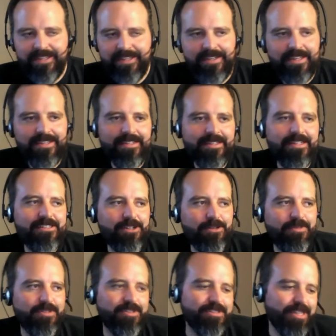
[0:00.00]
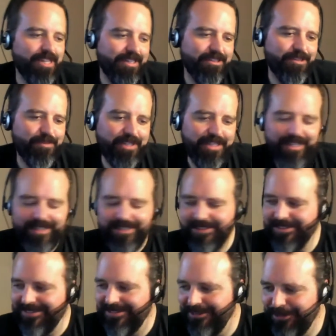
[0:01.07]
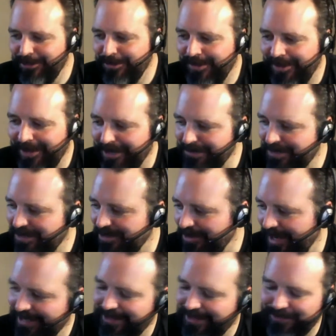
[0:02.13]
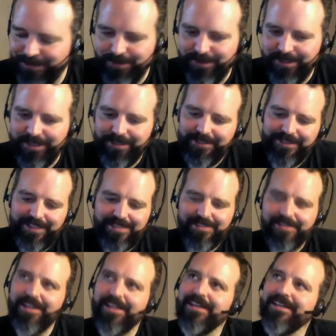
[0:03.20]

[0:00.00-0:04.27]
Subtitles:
I think that's almost like to be uber abstract, if you will. That's